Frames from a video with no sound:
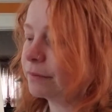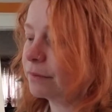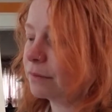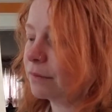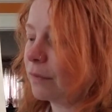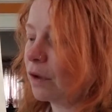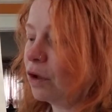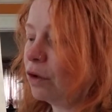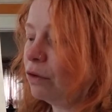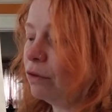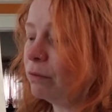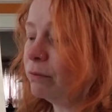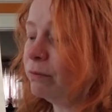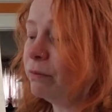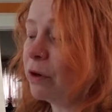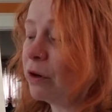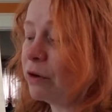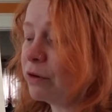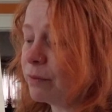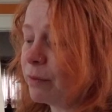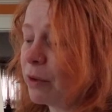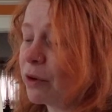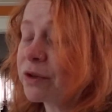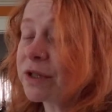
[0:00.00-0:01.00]
You
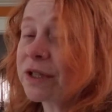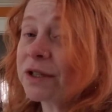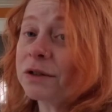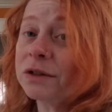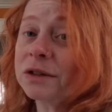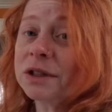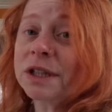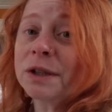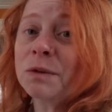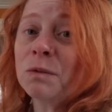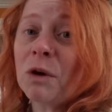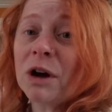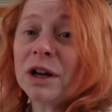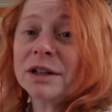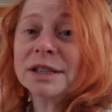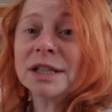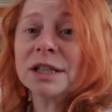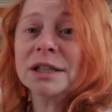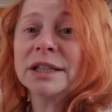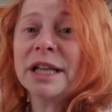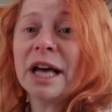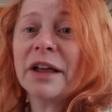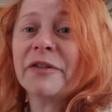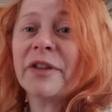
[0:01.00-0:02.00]
most certainly want to
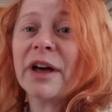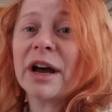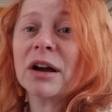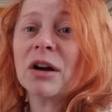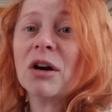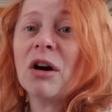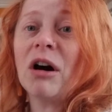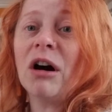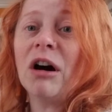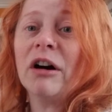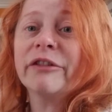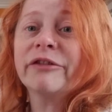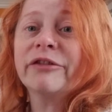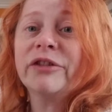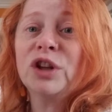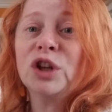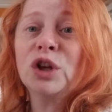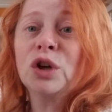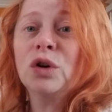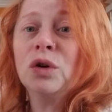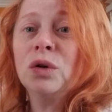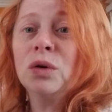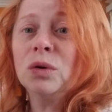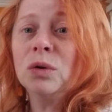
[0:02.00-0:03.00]
let that coffee
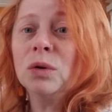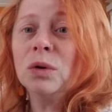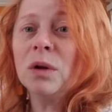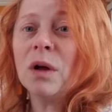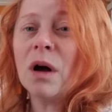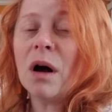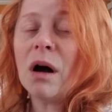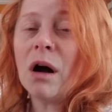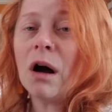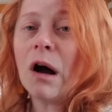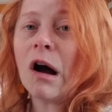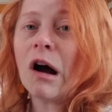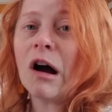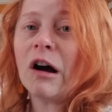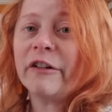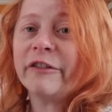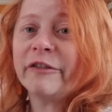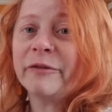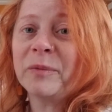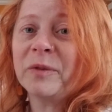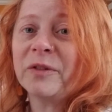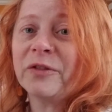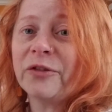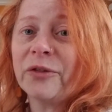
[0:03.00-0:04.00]
cool
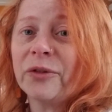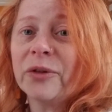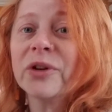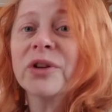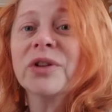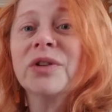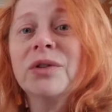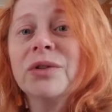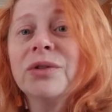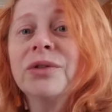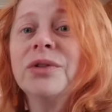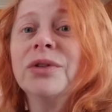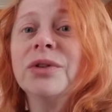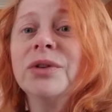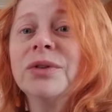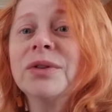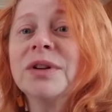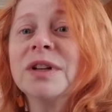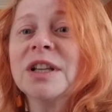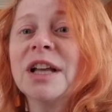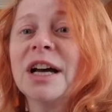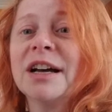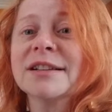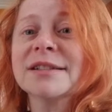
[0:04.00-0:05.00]
off before you
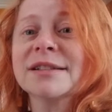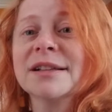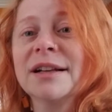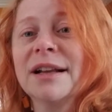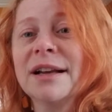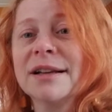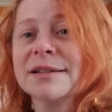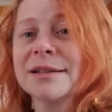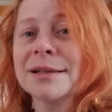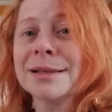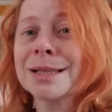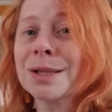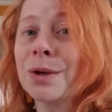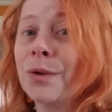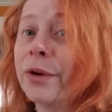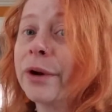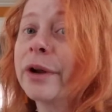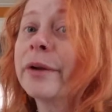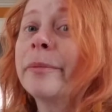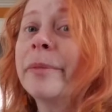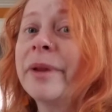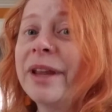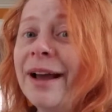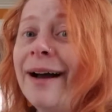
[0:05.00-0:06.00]
utilize it, as it's going
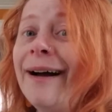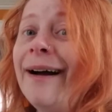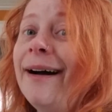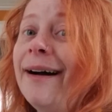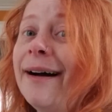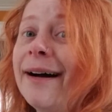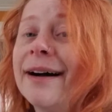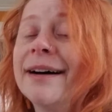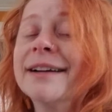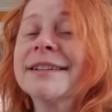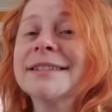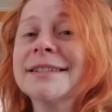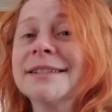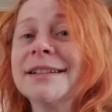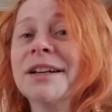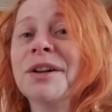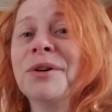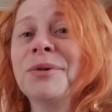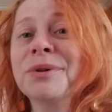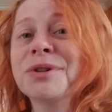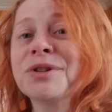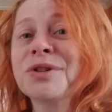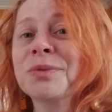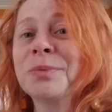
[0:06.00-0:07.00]
to be hot. And I don't
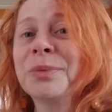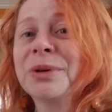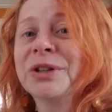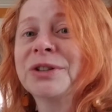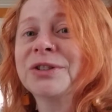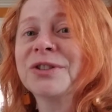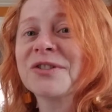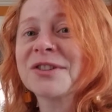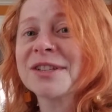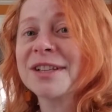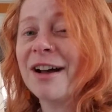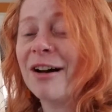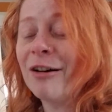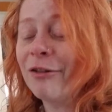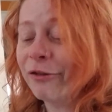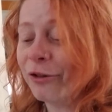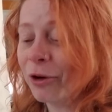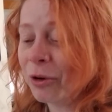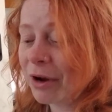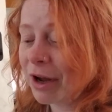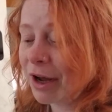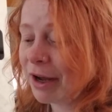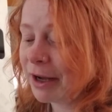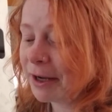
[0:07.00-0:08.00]
want you to burn yourself,
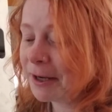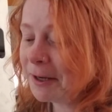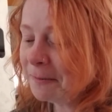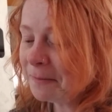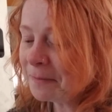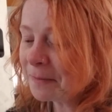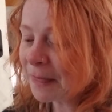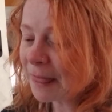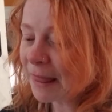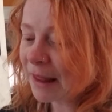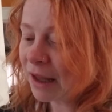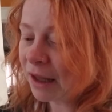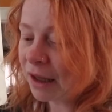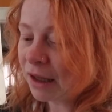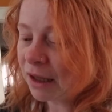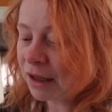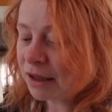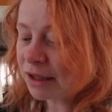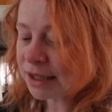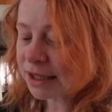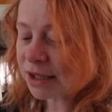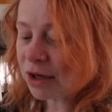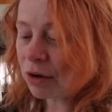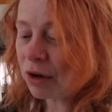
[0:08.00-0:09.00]
okay?
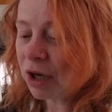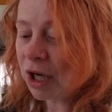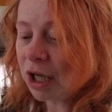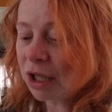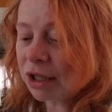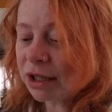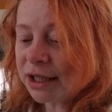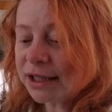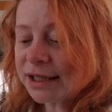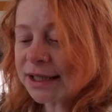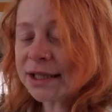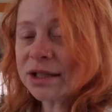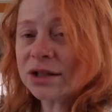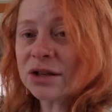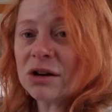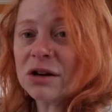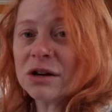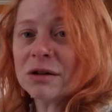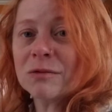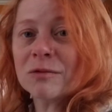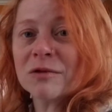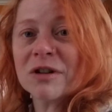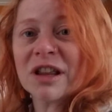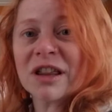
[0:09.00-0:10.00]
So let's
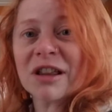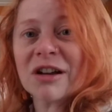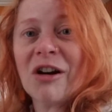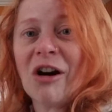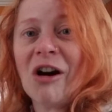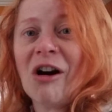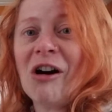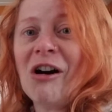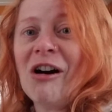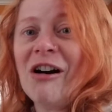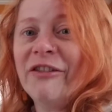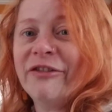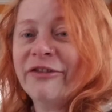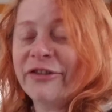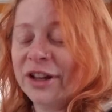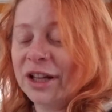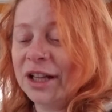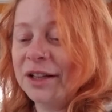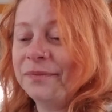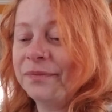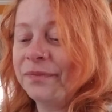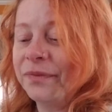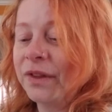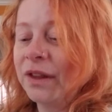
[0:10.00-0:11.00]
start with coffee.
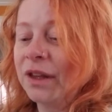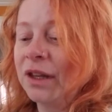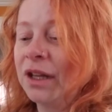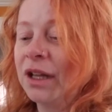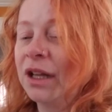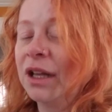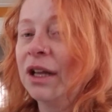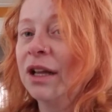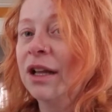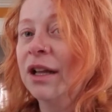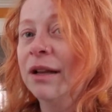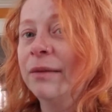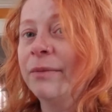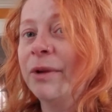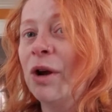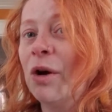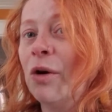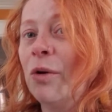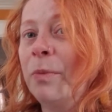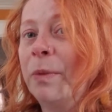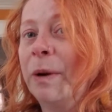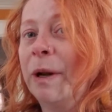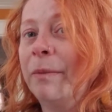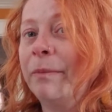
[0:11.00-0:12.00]
Let me
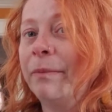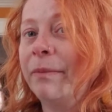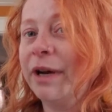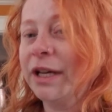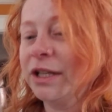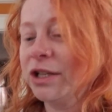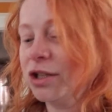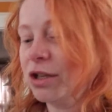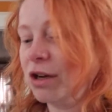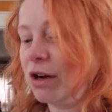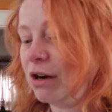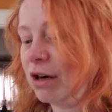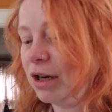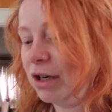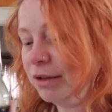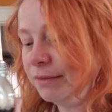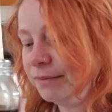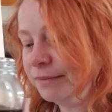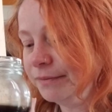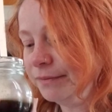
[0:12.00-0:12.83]
open up my jar.